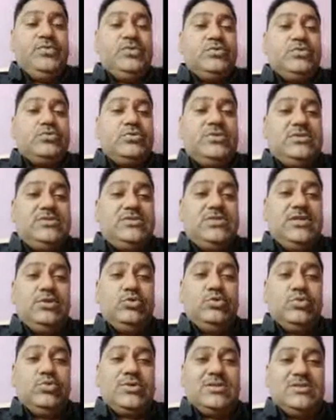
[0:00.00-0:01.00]
So, this is a
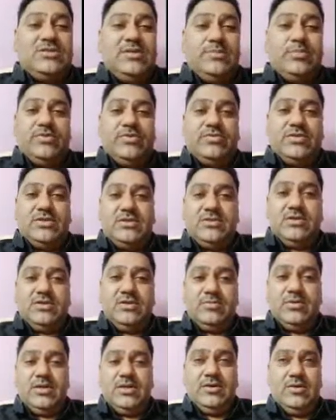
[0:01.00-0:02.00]
new concept of
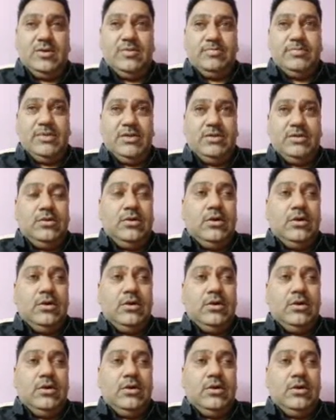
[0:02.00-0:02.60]
sustainable development.